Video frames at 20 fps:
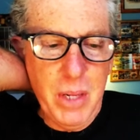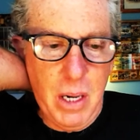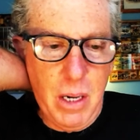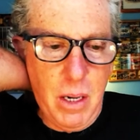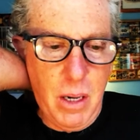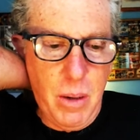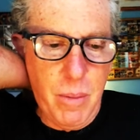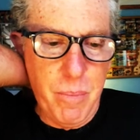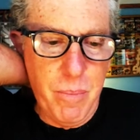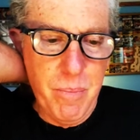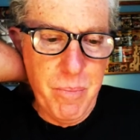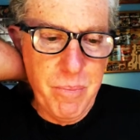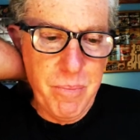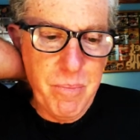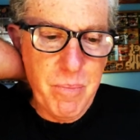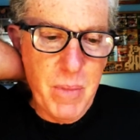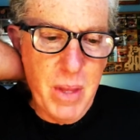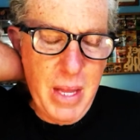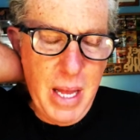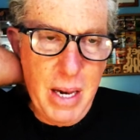
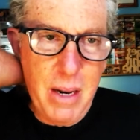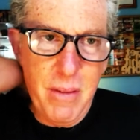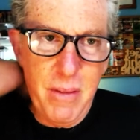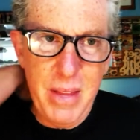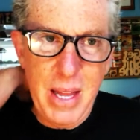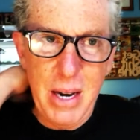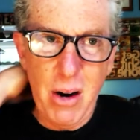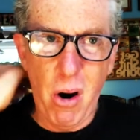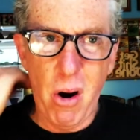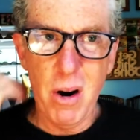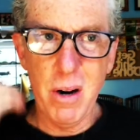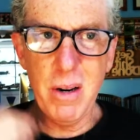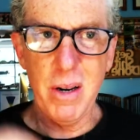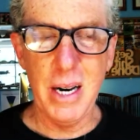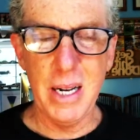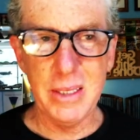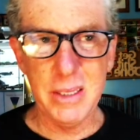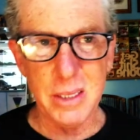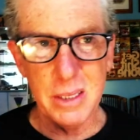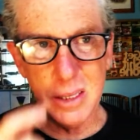that aren't
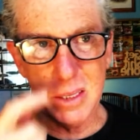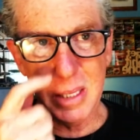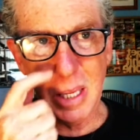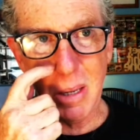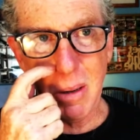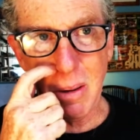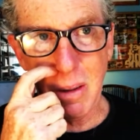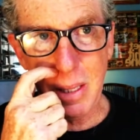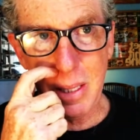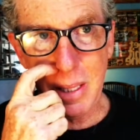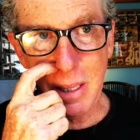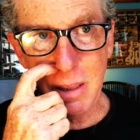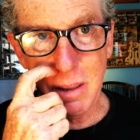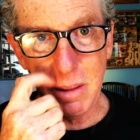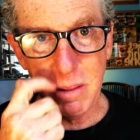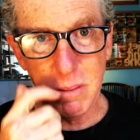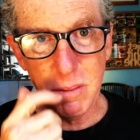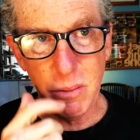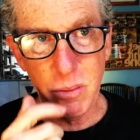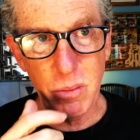necessarily
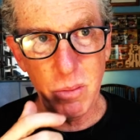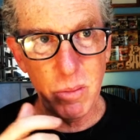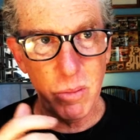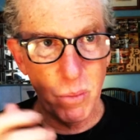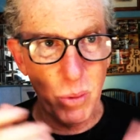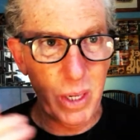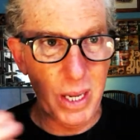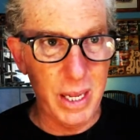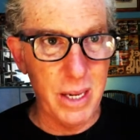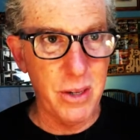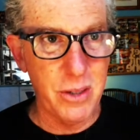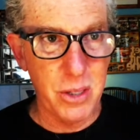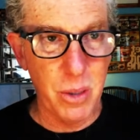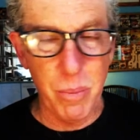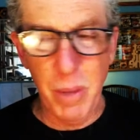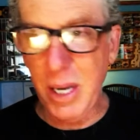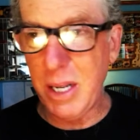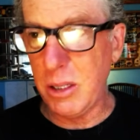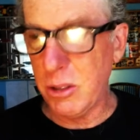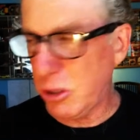related to
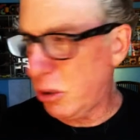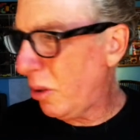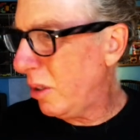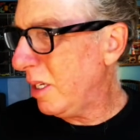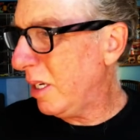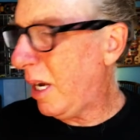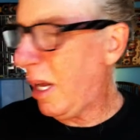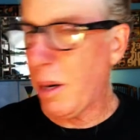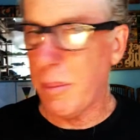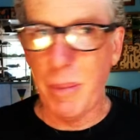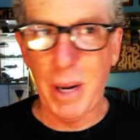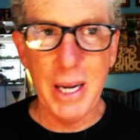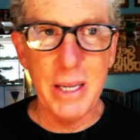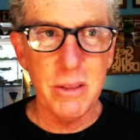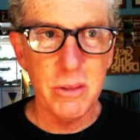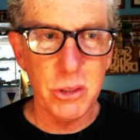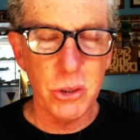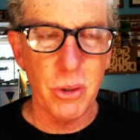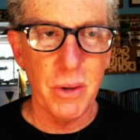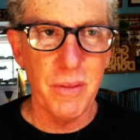money. Sure, you got to buy
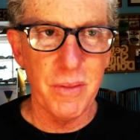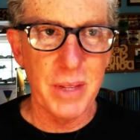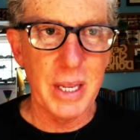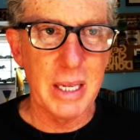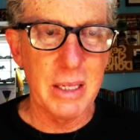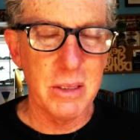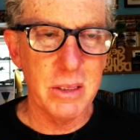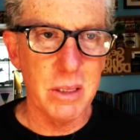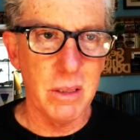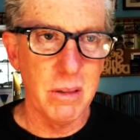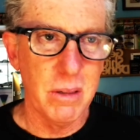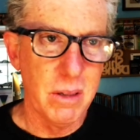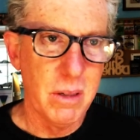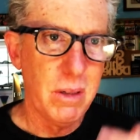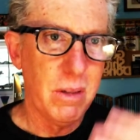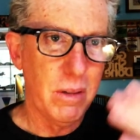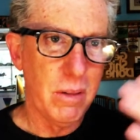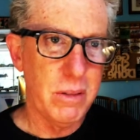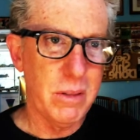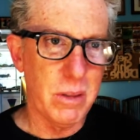certain things
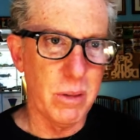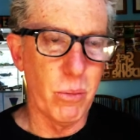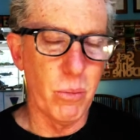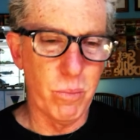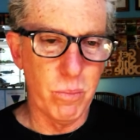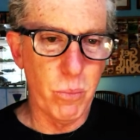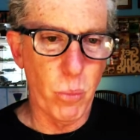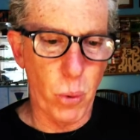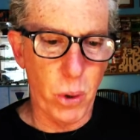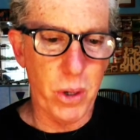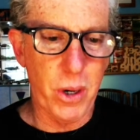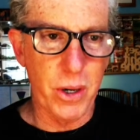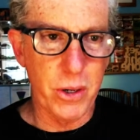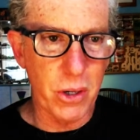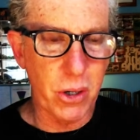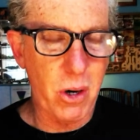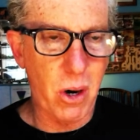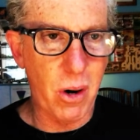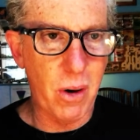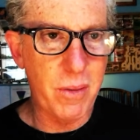to work on
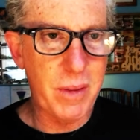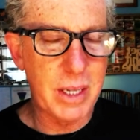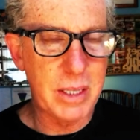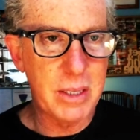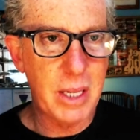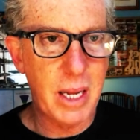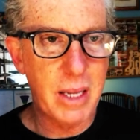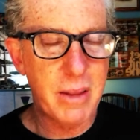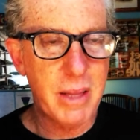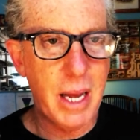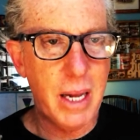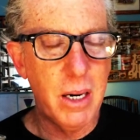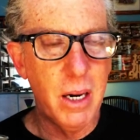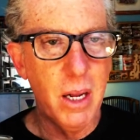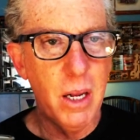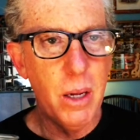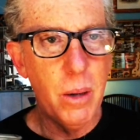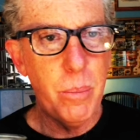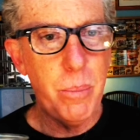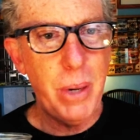your car, things like that.
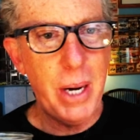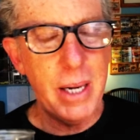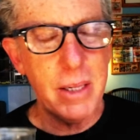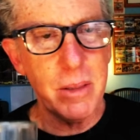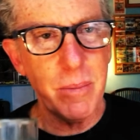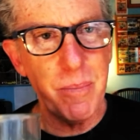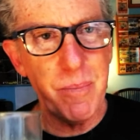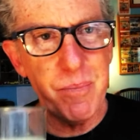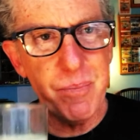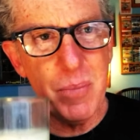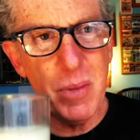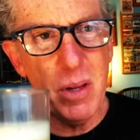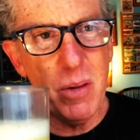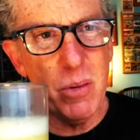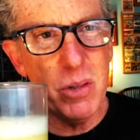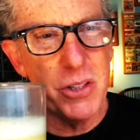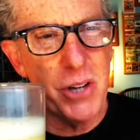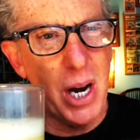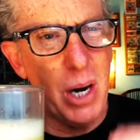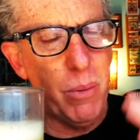But
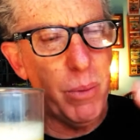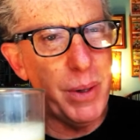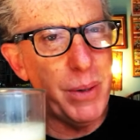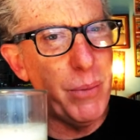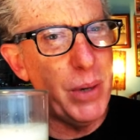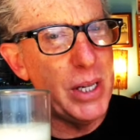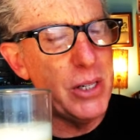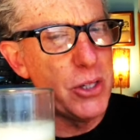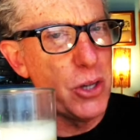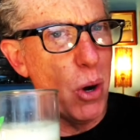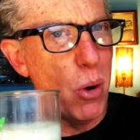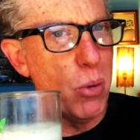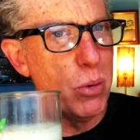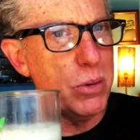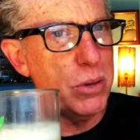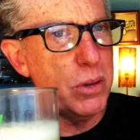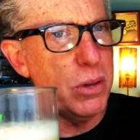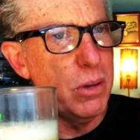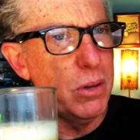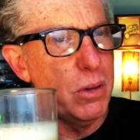generally, we
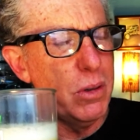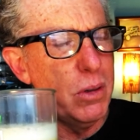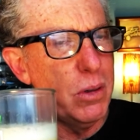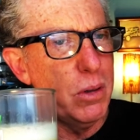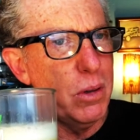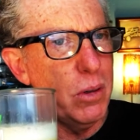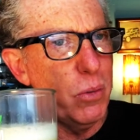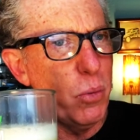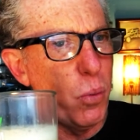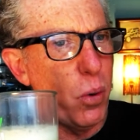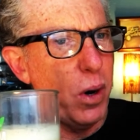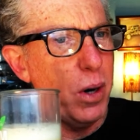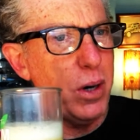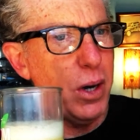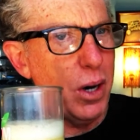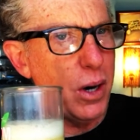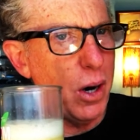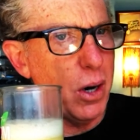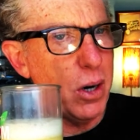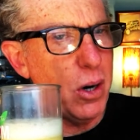don't work
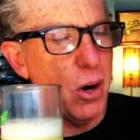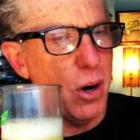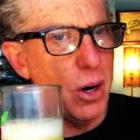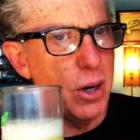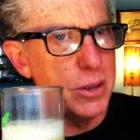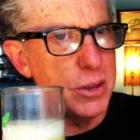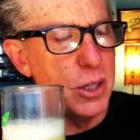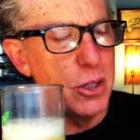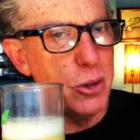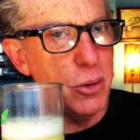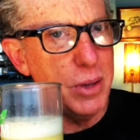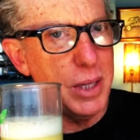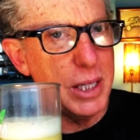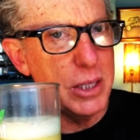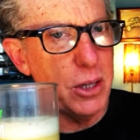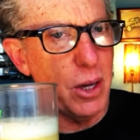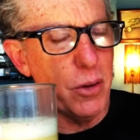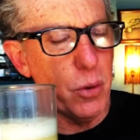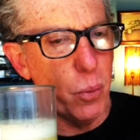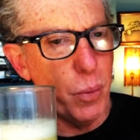on our cars and do
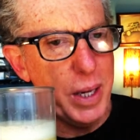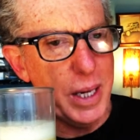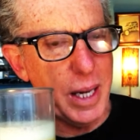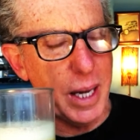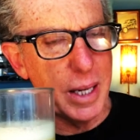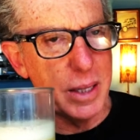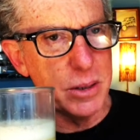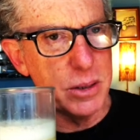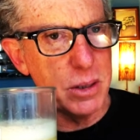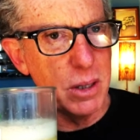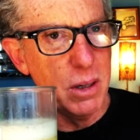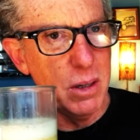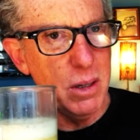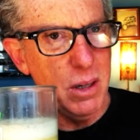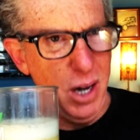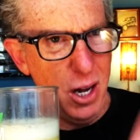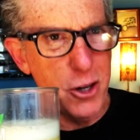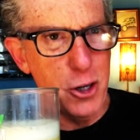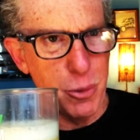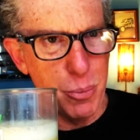things on the weekends
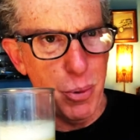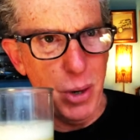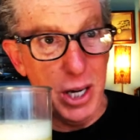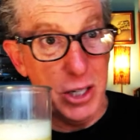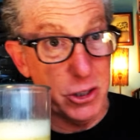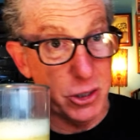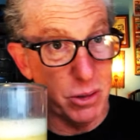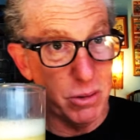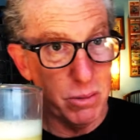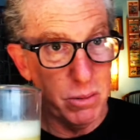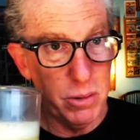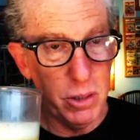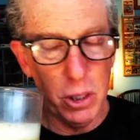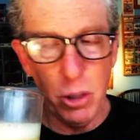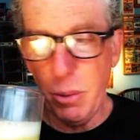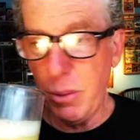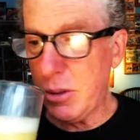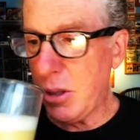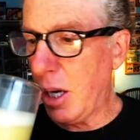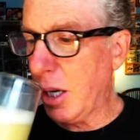under pressure. You
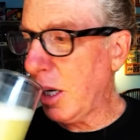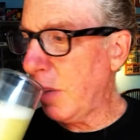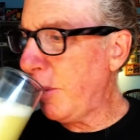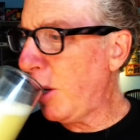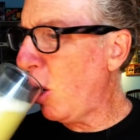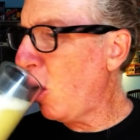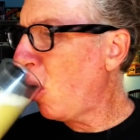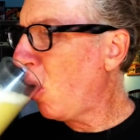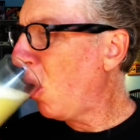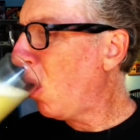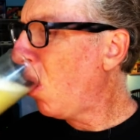know what I'm talking about?